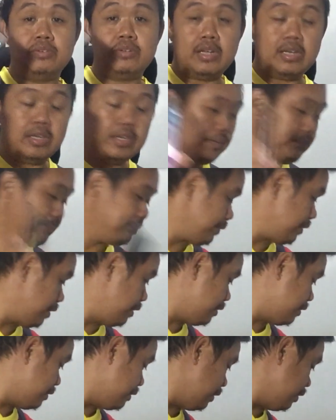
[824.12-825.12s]
okay,
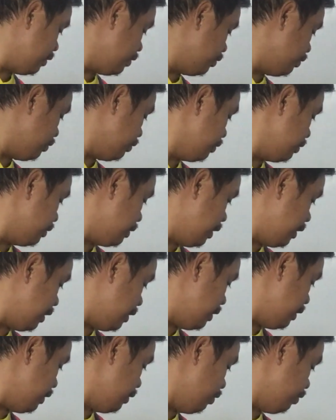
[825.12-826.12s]
it's still good. And
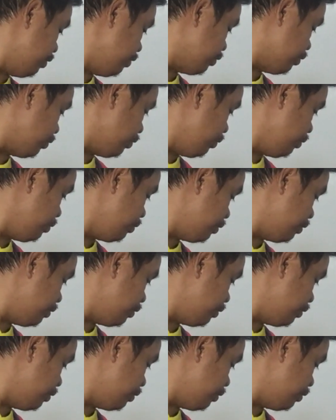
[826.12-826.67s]
then also